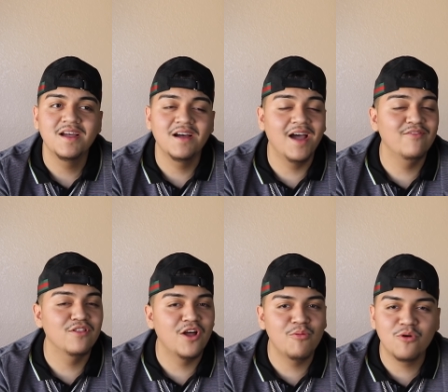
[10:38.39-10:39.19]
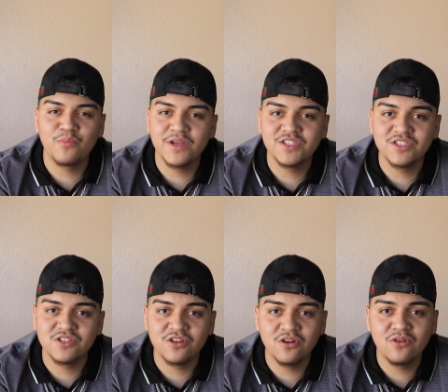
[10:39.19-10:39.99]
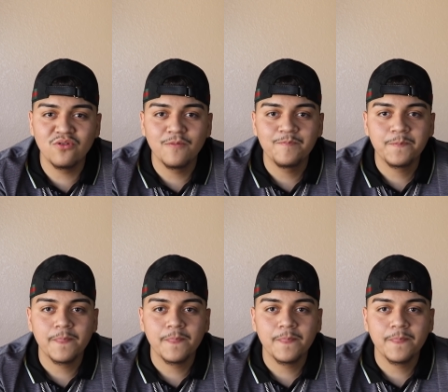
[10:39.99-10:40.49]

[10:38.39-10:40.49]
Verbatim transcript: I have a lot more pictures to go.